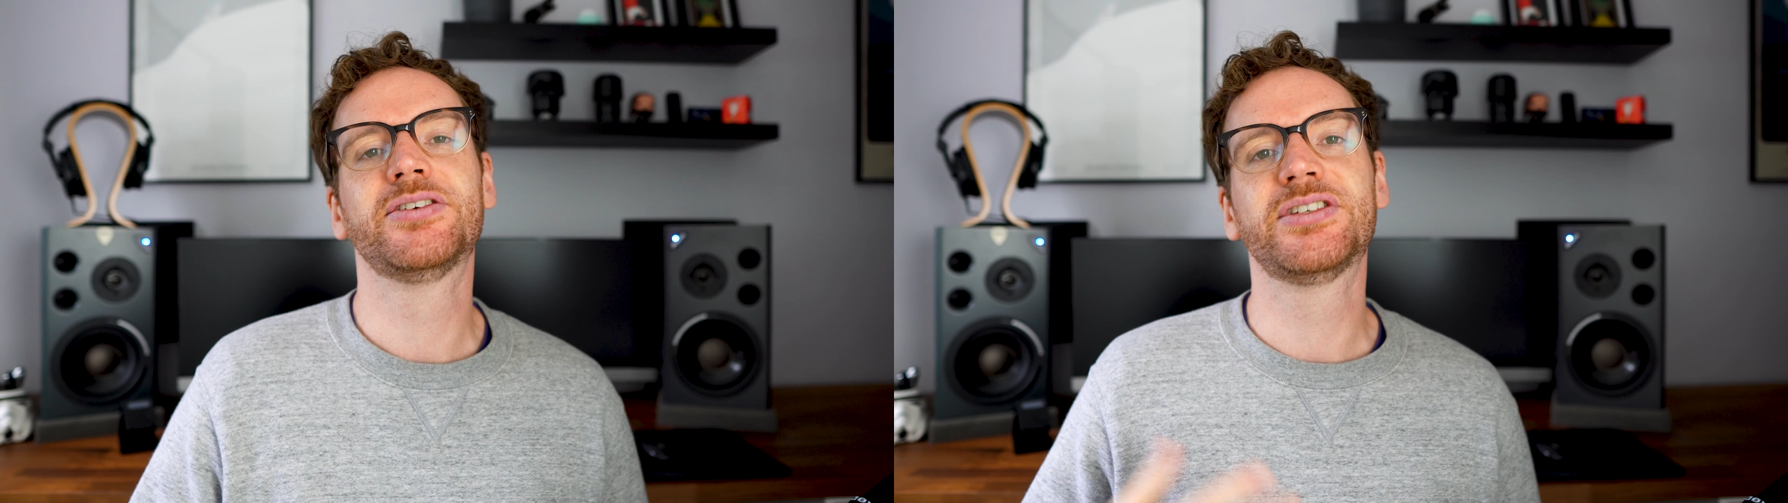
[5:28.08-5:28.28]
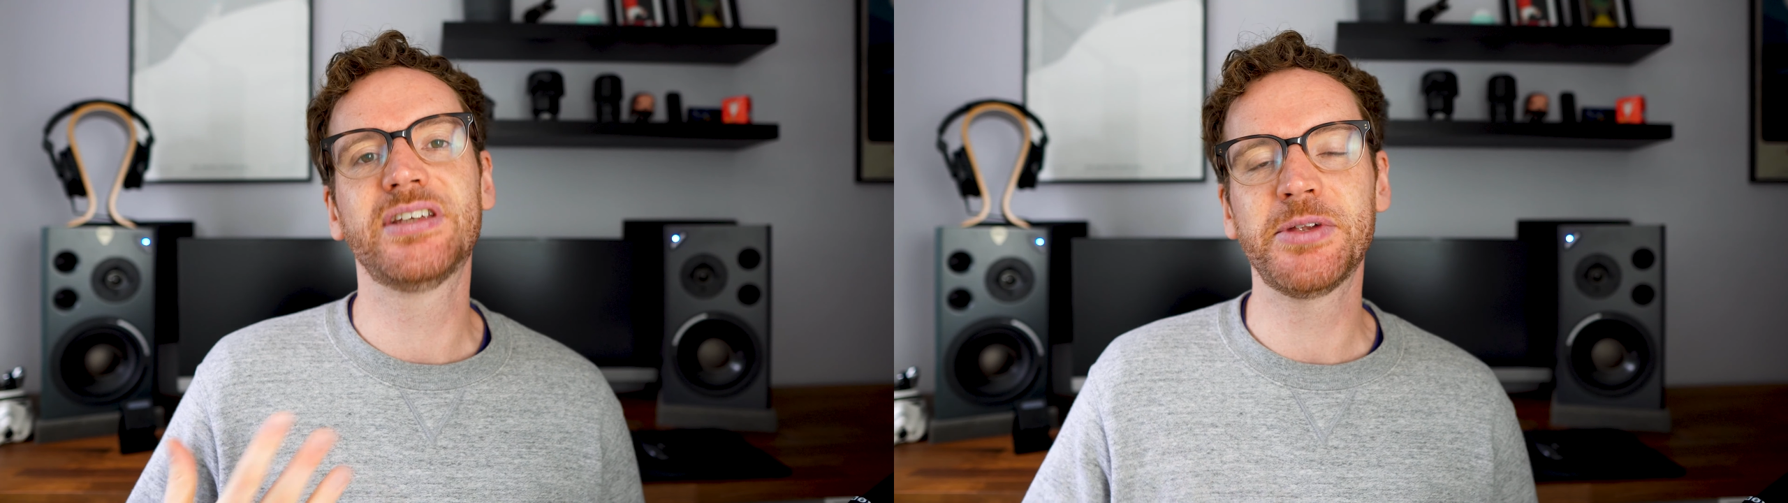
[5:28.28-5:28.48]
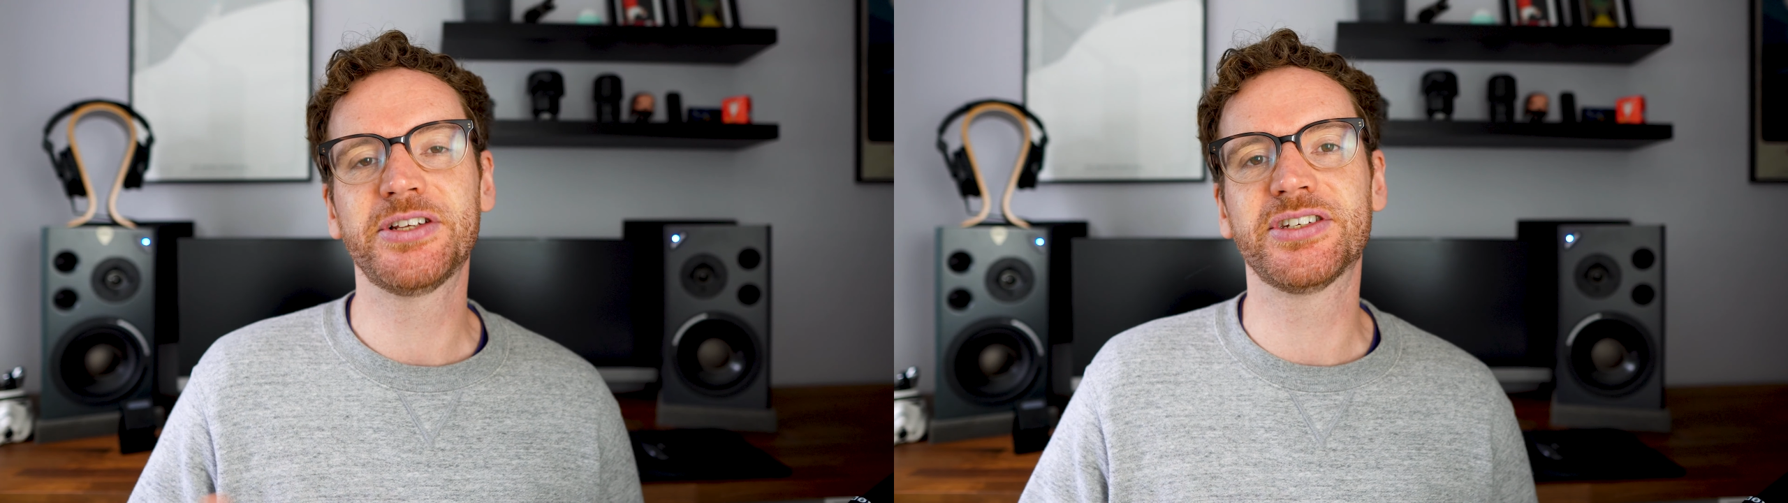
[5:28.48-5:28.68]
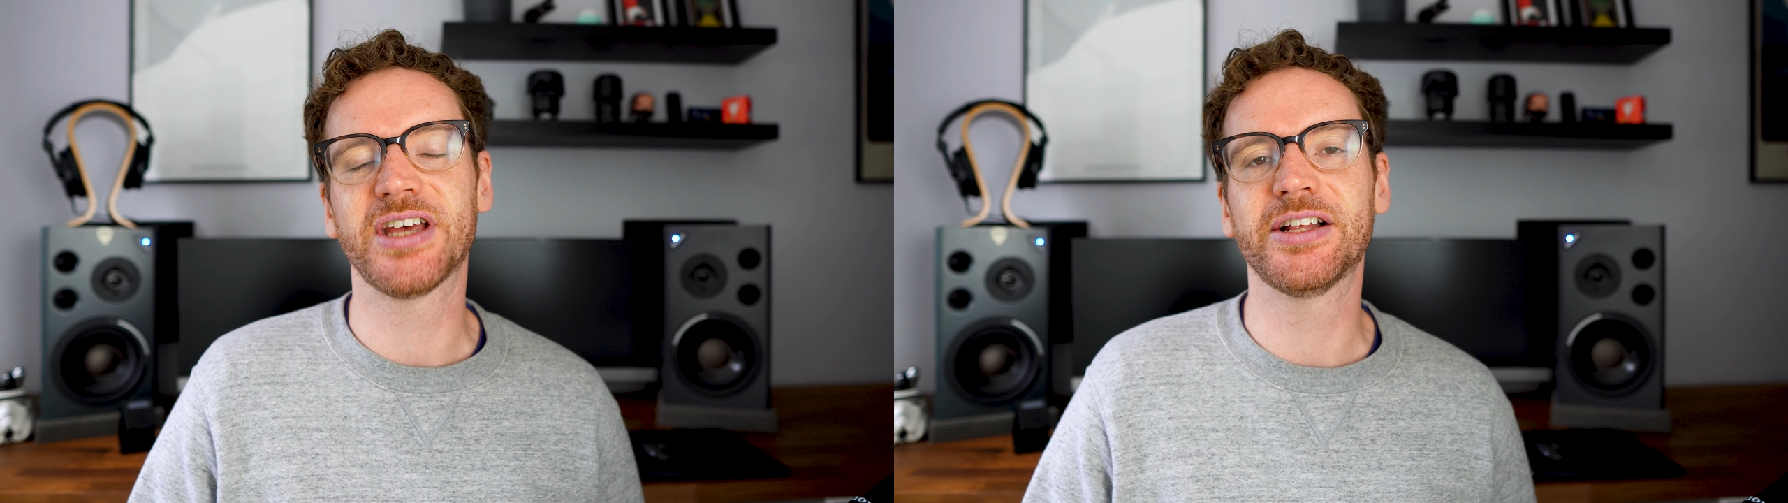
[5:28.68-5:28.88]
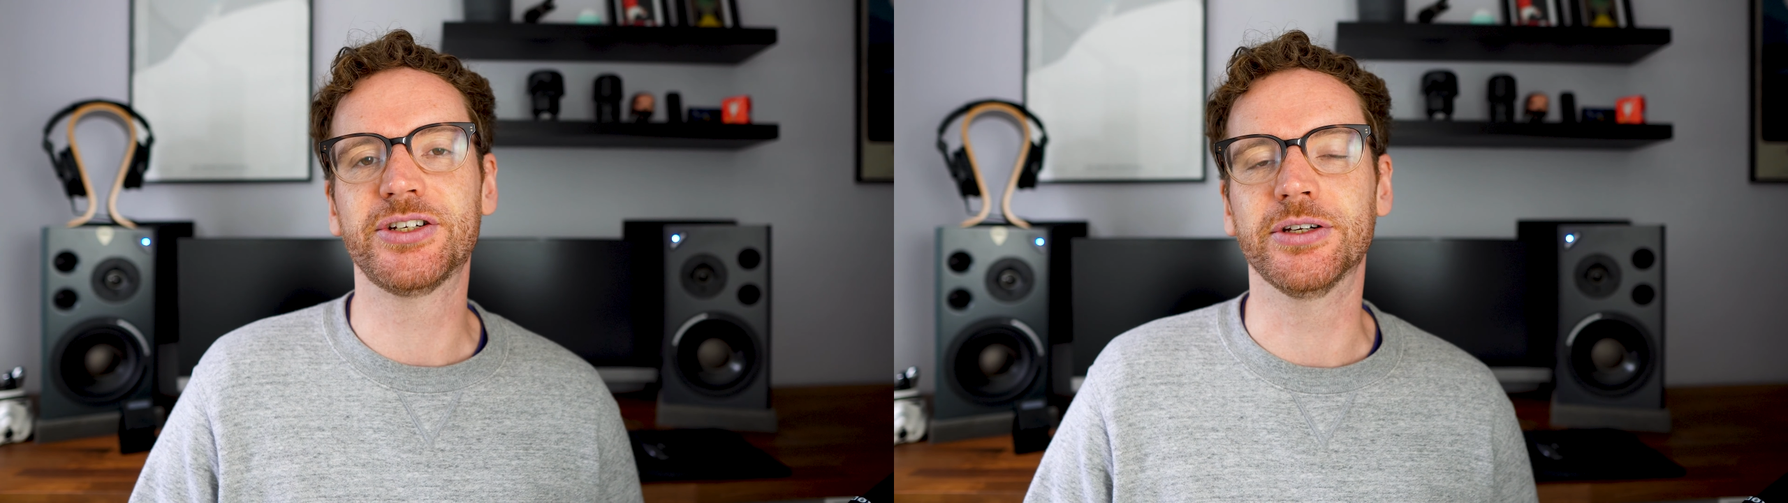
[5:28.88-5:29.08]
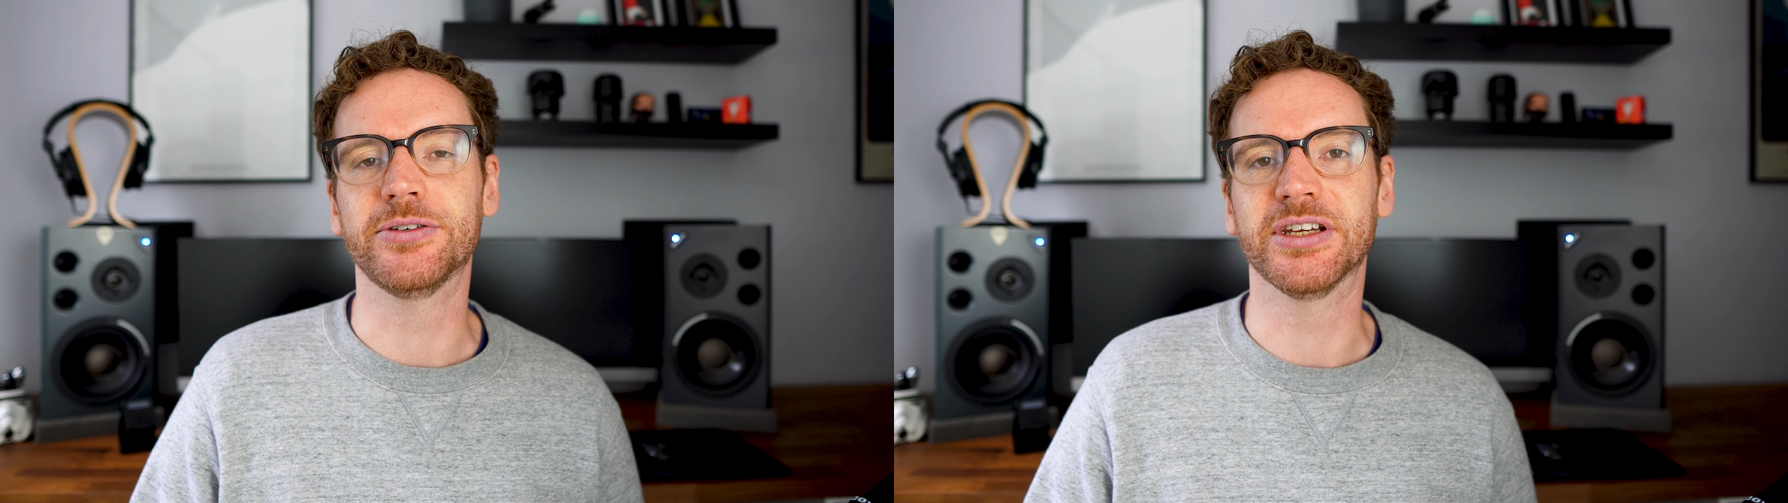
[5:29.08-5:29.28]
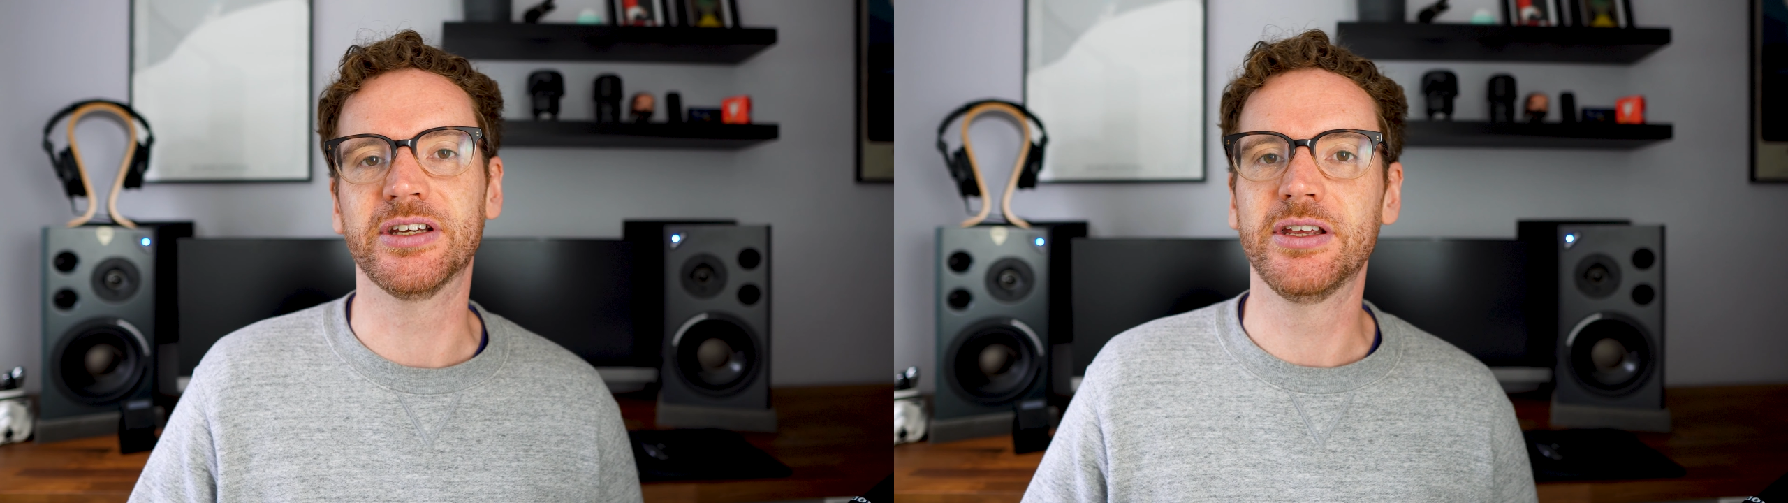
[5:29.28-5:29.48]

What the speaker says: similar to silent shooting,